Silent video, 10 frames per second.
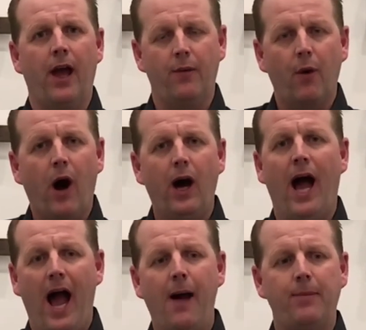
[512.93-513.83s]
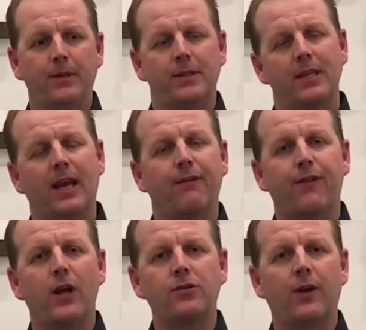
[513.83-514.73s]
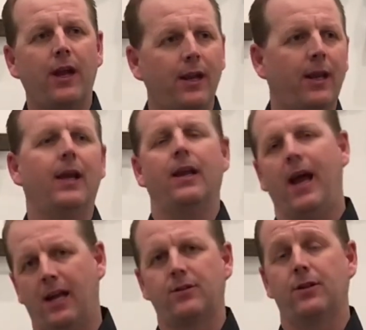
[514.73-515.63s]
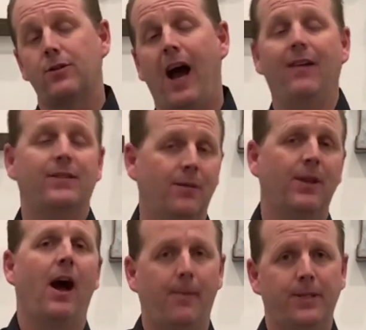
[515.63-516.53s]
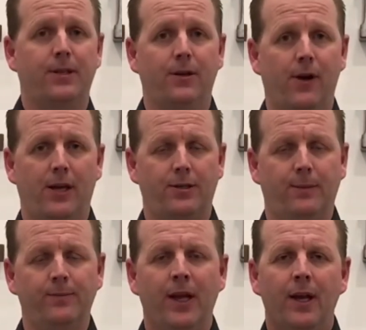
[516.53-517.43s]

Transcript: And what happens is they get frustrated, and it actually drives them the opposite direction.